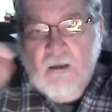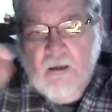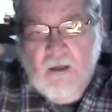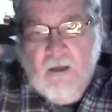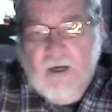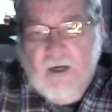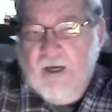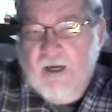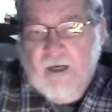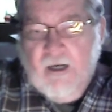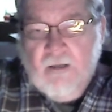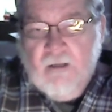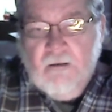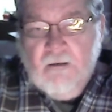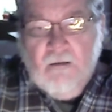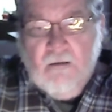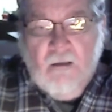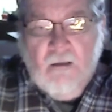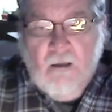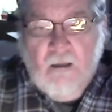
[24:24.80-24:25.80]
and
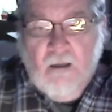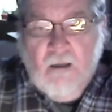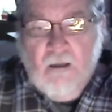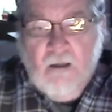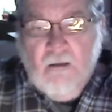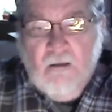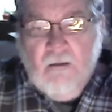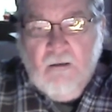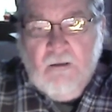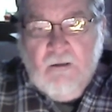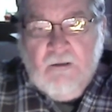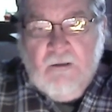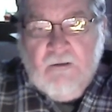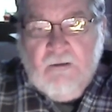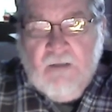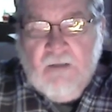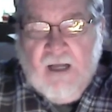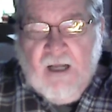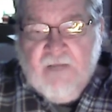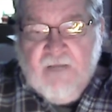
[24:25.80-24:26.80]

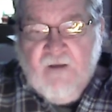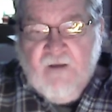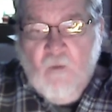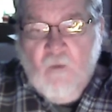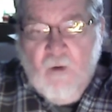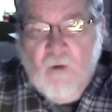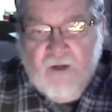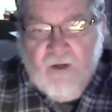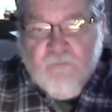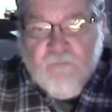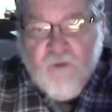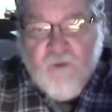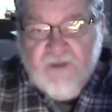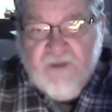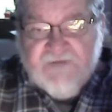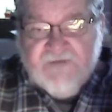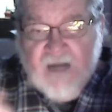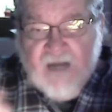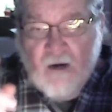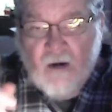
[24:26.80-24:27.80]
then when it
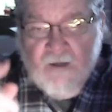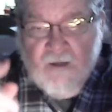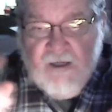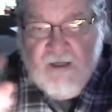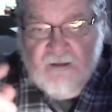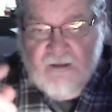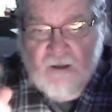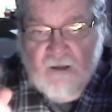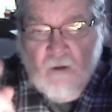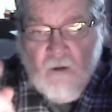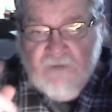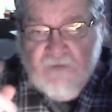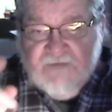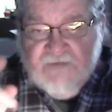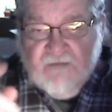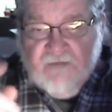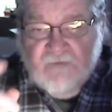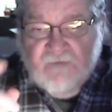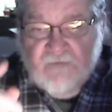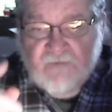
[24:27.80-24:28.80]
prints out, it knows
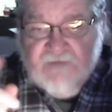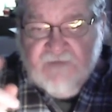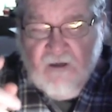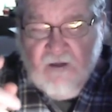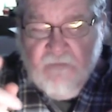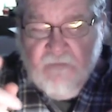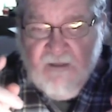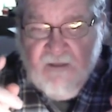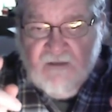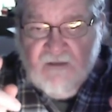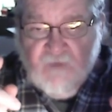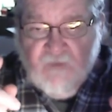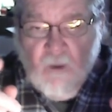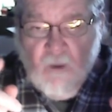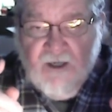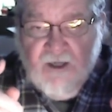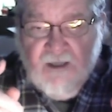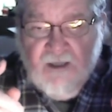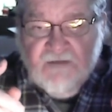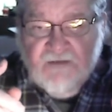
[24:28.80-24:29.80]
that there's going to be a
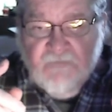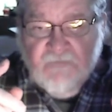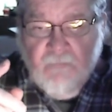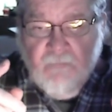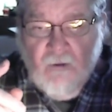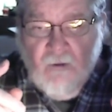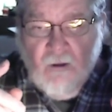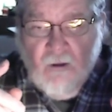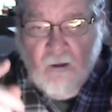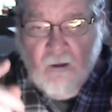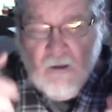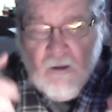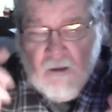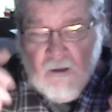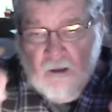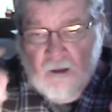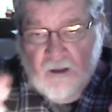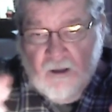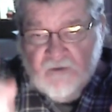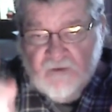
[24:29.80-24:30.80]
20 inch or
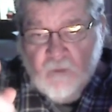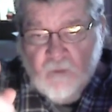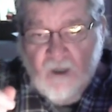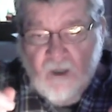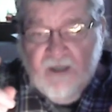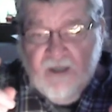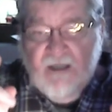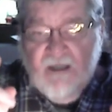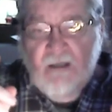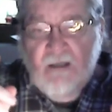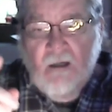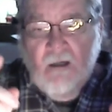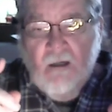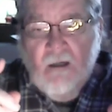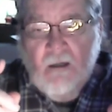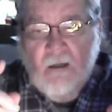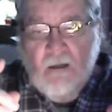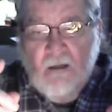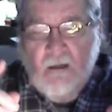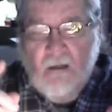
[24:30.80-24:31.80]
a
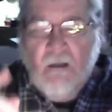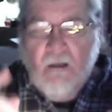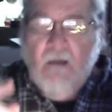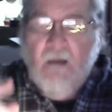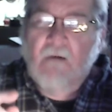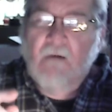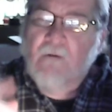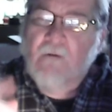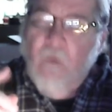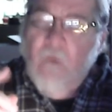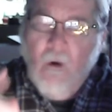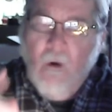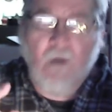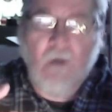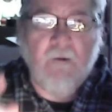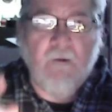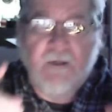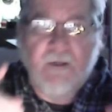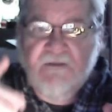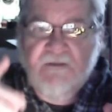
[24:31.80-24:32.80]

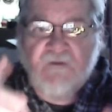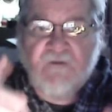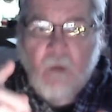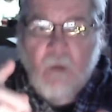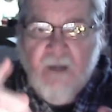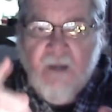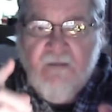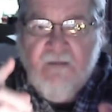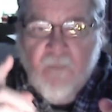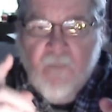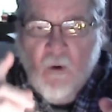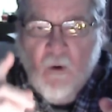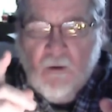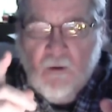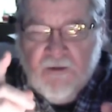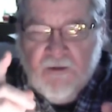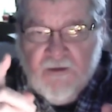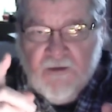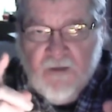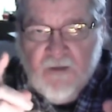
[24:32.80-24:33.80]
1/4 inch 20 bolt
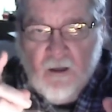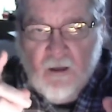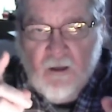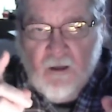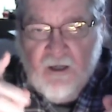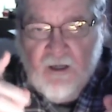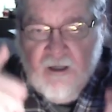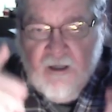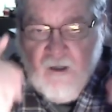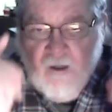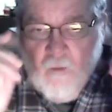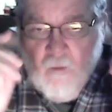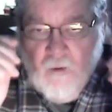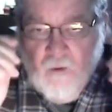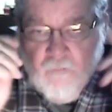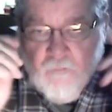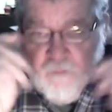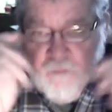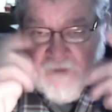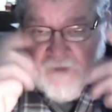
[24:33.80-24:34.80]
in there, and it will
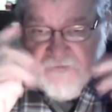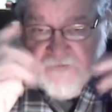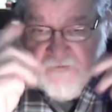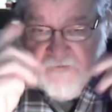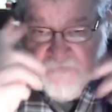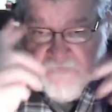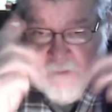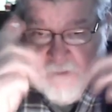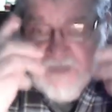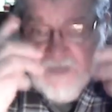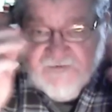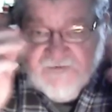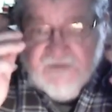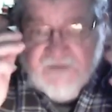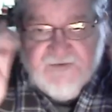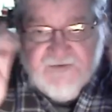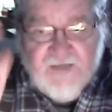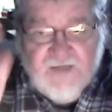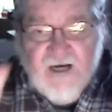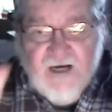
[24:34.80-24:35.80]
print the threads
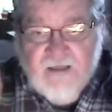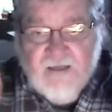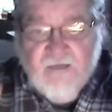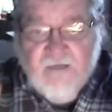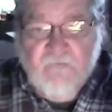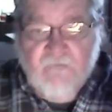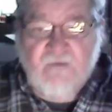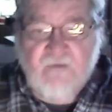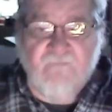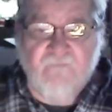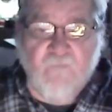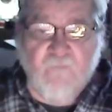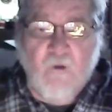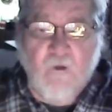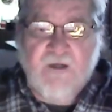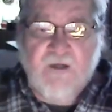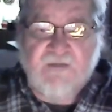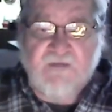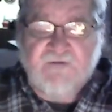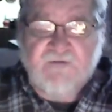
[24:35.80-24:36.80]
inside and everything for
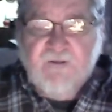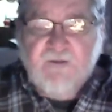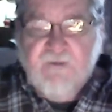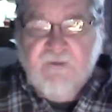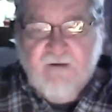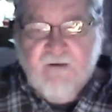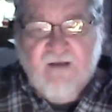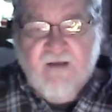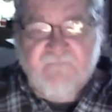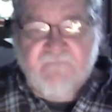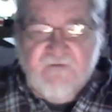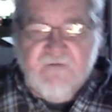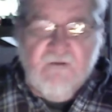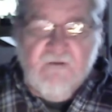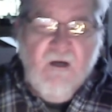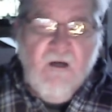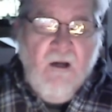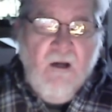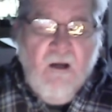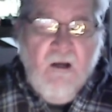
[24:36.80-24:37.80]
you. So you don't have to
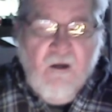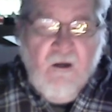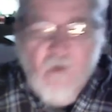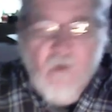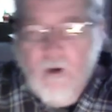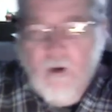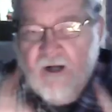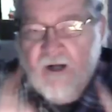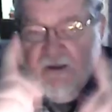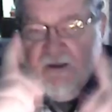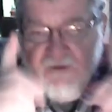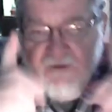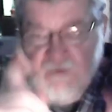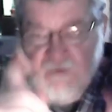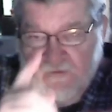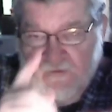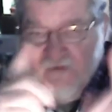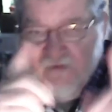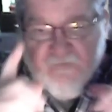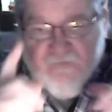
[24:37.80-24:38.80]
go in and do
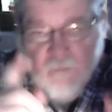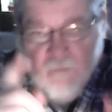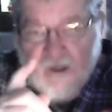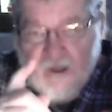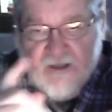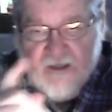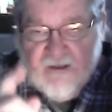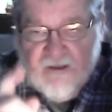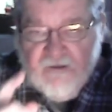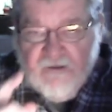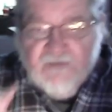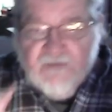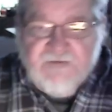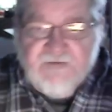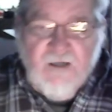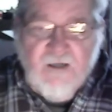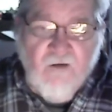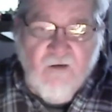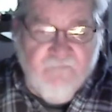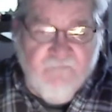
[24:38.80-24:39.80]
the threading
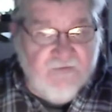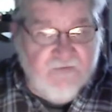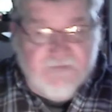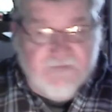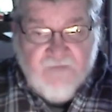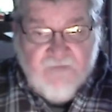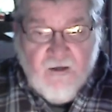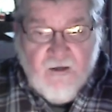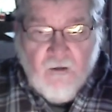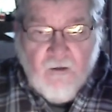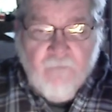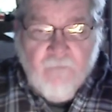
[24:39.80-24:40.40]
yourself. It's there.